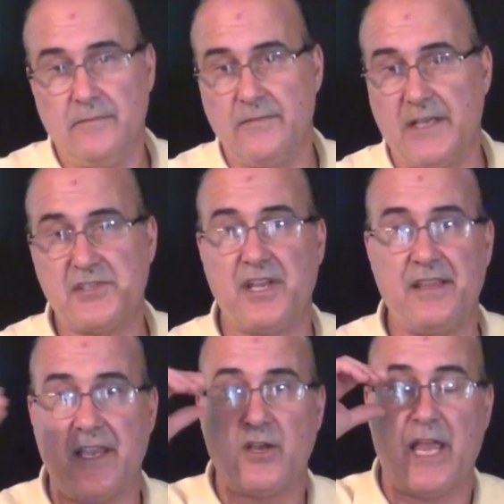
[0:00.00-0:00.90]
they say
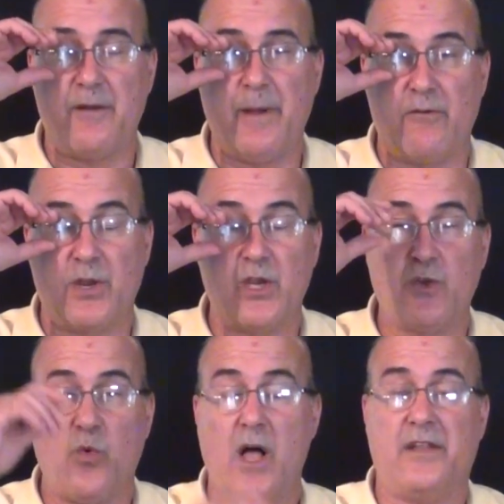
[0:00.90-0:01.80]
they care about
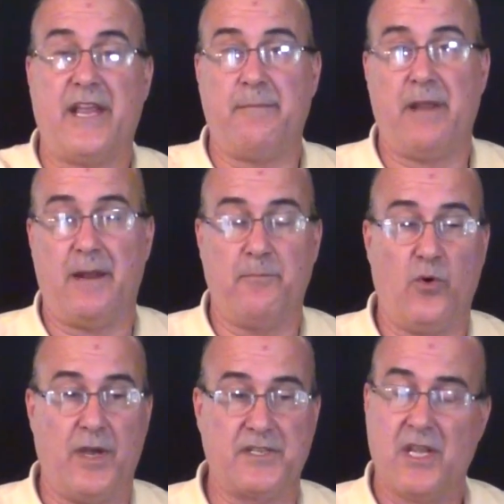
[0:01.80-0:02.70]
equality in men and
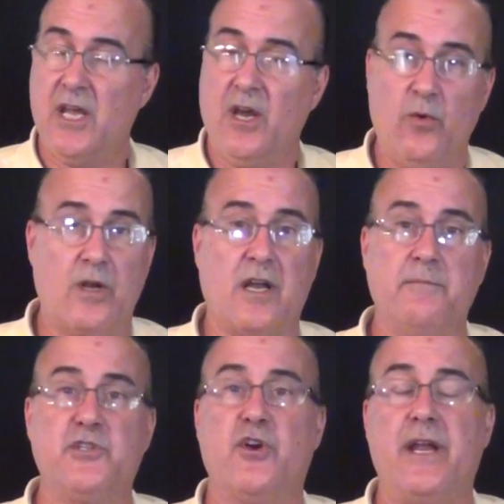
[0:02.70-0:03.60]
boys, will come
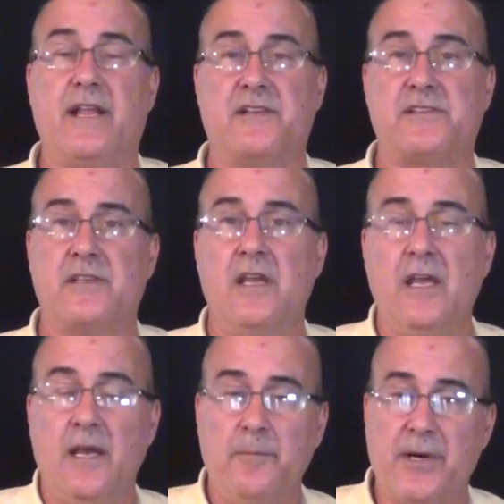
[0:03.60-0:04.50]
join us.
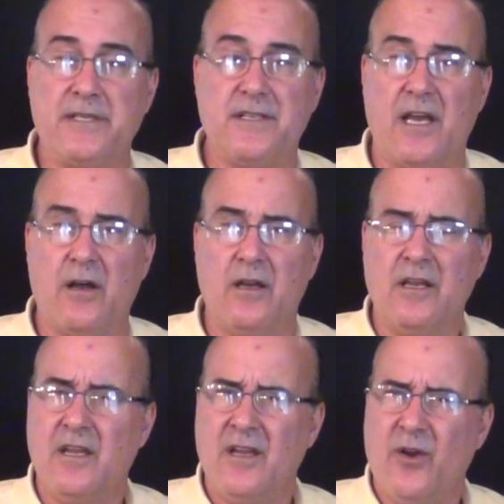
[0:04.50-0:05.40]
But
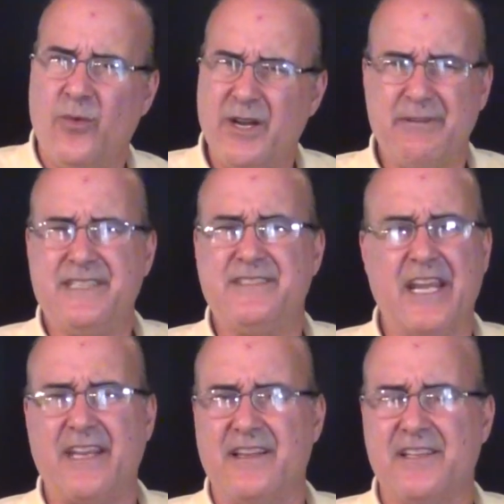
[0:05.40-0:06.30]
what a
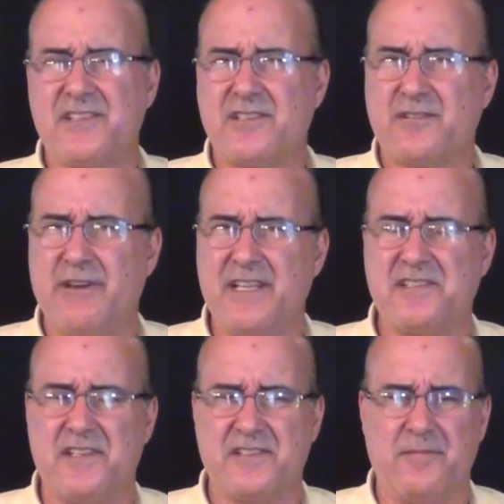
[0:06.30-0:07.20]
ridiculous
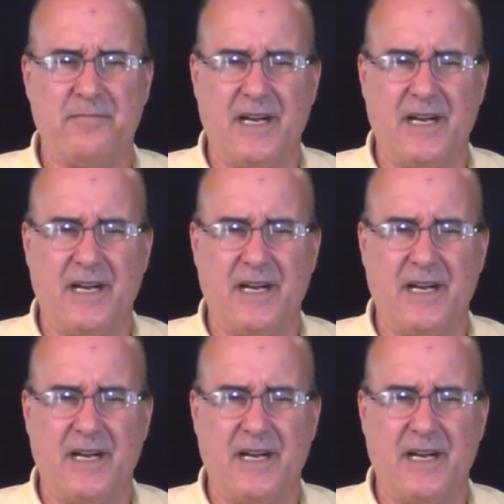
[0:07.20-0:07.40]
criticism.